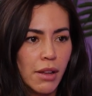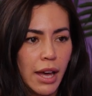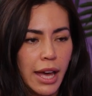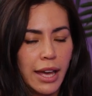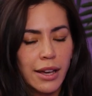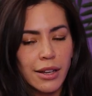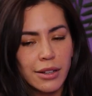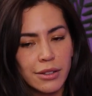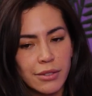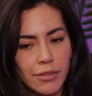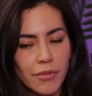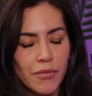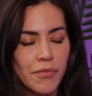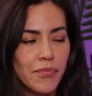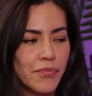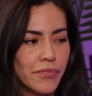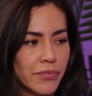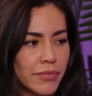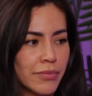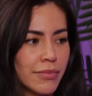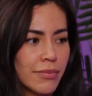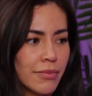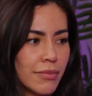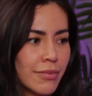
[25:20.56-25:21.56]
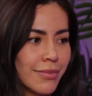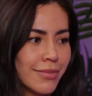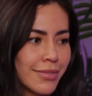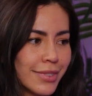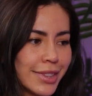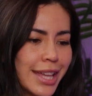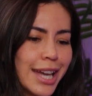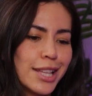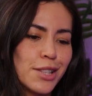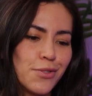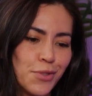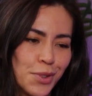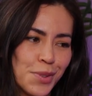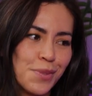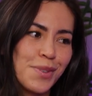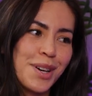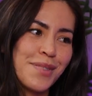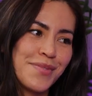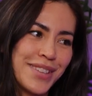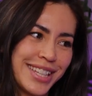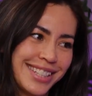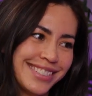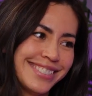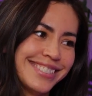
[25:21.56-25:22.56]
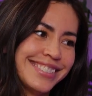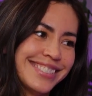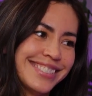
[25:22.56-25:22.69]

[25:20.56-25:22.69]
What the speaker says: like that's for women.